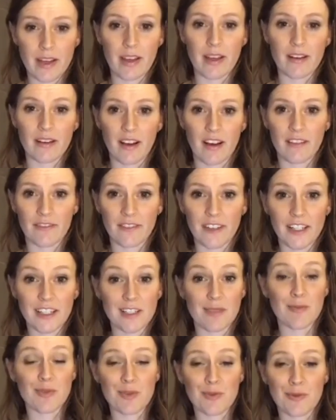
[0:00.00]
Not
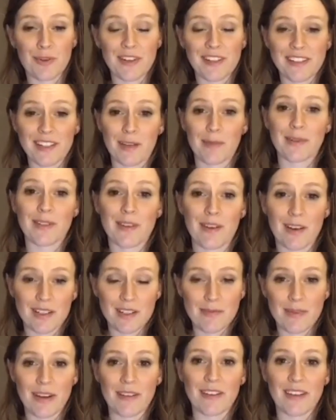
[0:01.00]
victim stories like we talked
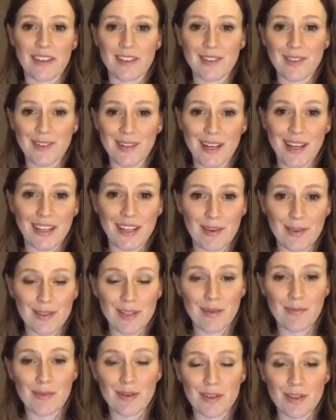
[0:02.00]
about yesterday. That was
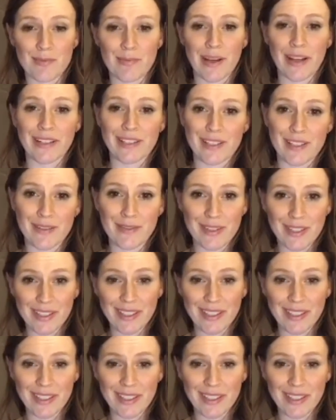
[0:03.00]
on perspective.